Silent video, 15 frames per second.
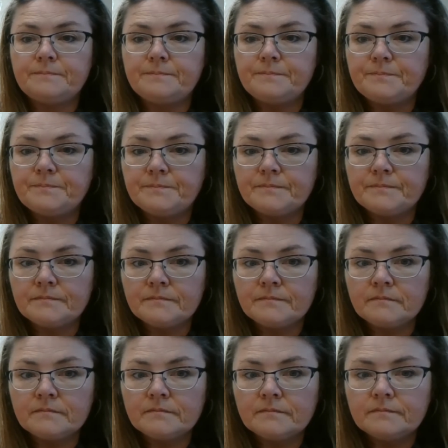
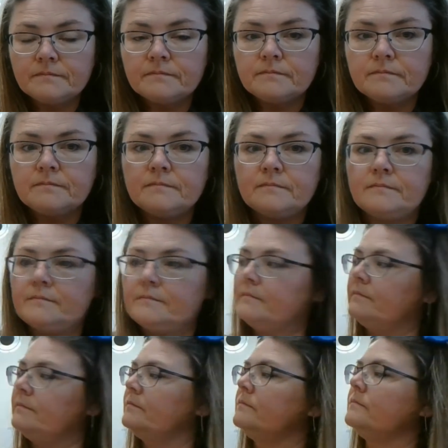
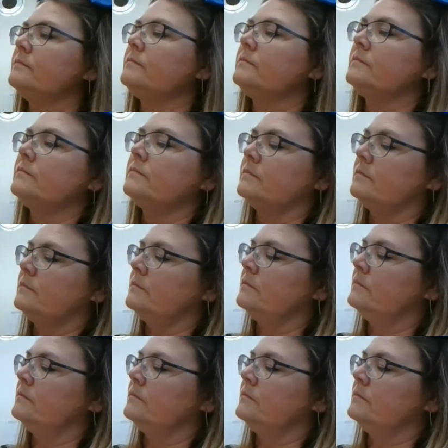Nothing is said.